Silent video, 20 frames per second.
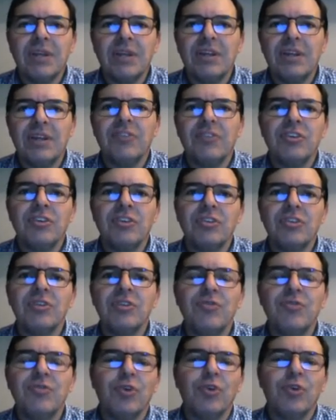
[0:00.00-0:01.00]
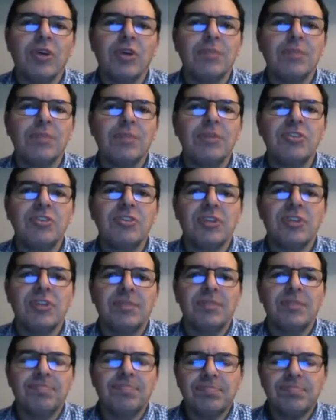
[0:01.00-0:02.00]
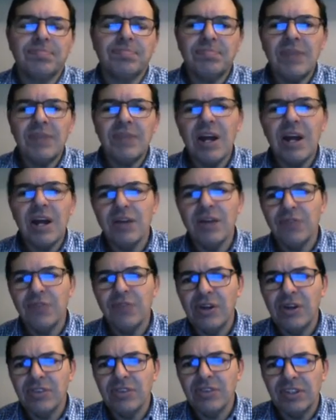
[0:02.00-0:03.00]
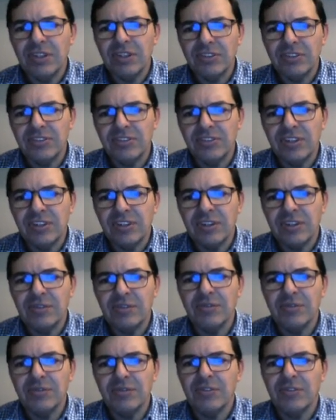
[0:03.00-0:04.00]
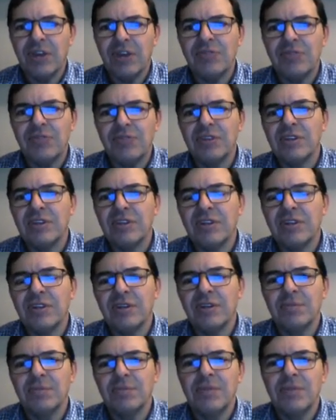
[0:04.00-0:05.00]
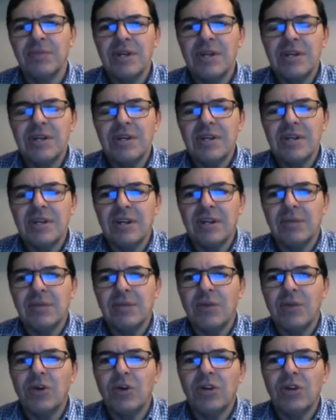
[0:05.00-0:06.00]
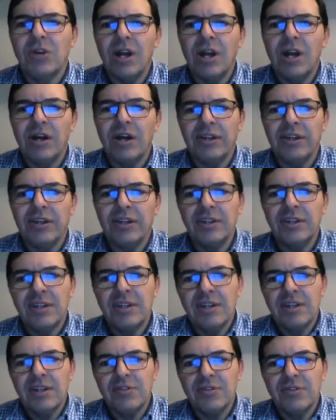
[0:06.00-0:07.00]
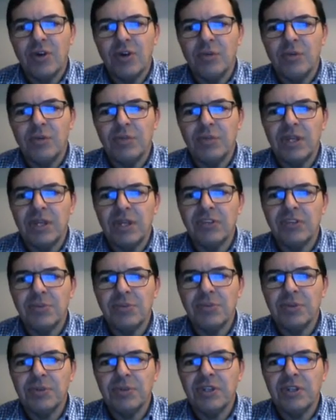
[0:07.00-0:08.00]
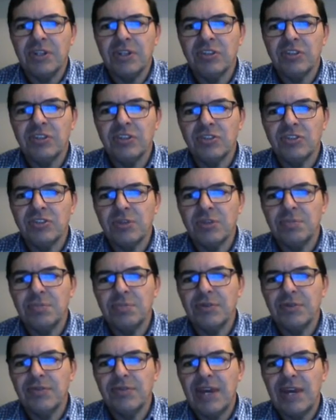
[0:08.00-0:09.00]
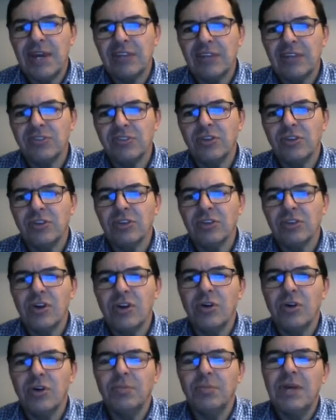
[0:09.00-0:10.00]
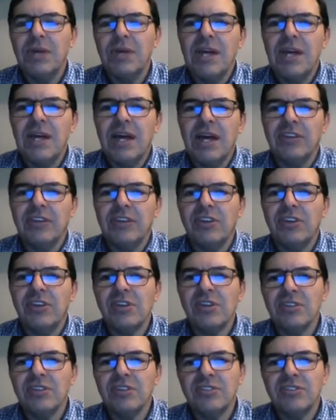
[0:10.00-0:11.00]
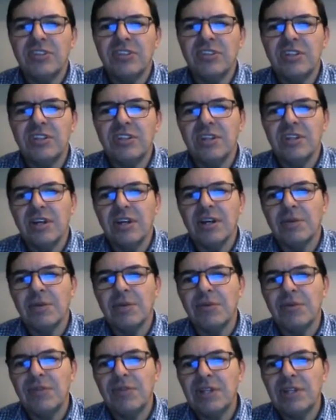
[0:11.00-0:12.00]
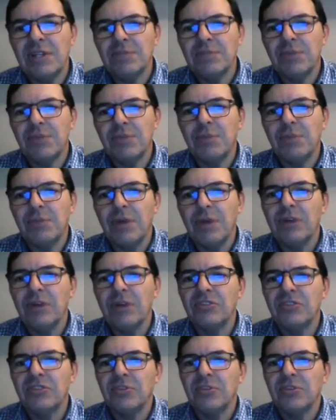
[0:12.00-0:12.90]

return for a commission. I found this graphic online from entrepreneurshipfacts.com, and you can see affiliate promotes